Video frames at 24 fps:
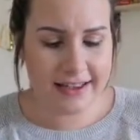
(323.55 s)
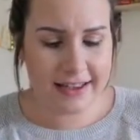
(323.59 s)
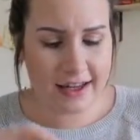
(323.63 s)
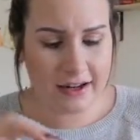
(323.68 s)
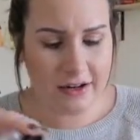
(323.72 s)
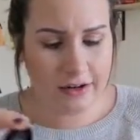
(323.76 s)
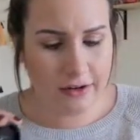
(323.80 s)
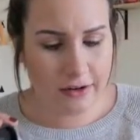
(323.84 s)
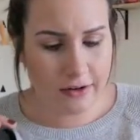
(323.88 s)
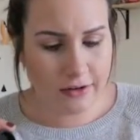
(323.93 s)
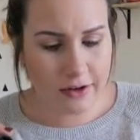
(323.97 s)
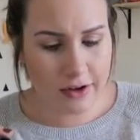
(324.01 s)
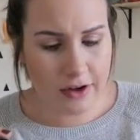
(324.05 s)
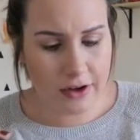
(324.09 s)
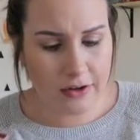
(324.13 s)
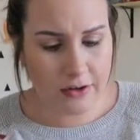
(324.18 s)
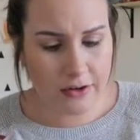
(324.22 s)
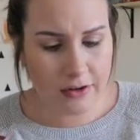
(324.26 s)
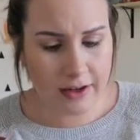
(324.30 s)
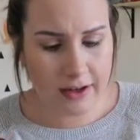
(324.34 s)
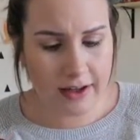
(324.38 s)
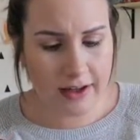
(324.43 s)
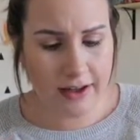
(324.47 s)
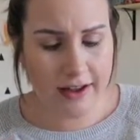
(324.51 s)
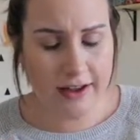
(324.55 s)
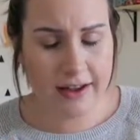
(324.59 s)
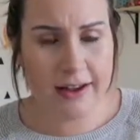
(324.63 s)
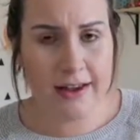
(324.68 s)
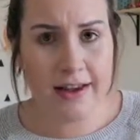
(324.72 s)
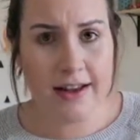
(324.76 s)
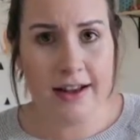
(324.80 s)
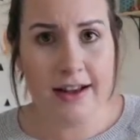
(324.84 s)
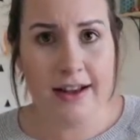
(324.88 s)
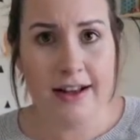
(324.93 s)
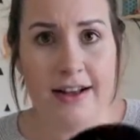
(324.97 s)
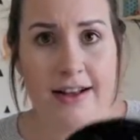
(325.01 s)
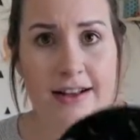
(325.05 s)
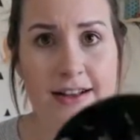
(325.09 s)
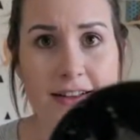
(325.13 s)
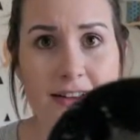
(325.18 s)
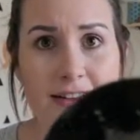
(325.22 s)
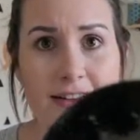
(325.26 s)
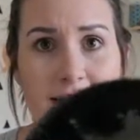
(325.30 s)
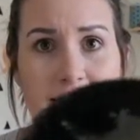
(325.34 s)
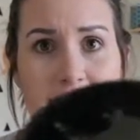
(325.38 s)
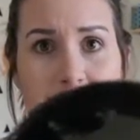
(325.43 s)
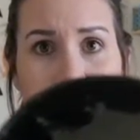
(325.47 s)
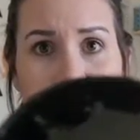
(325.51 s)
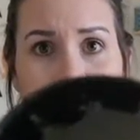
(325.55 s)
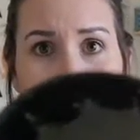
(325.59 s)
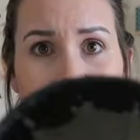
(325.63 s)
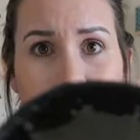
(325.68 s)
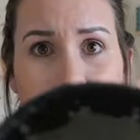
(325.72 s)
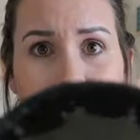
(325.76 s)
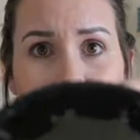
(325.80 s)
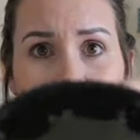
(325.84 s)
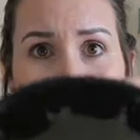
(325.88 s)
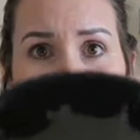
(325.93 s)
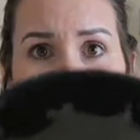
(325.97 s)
I don't know if you can really see any of